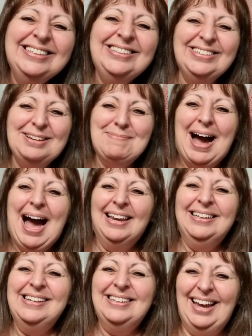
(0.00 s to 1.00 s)
Judy
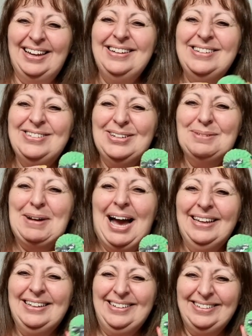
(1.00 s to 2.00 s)
Barland. Get it, Judy
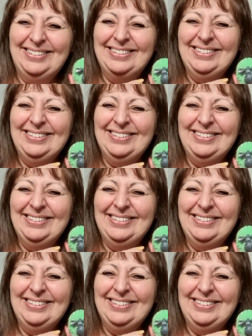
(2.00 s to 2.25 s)
Barland.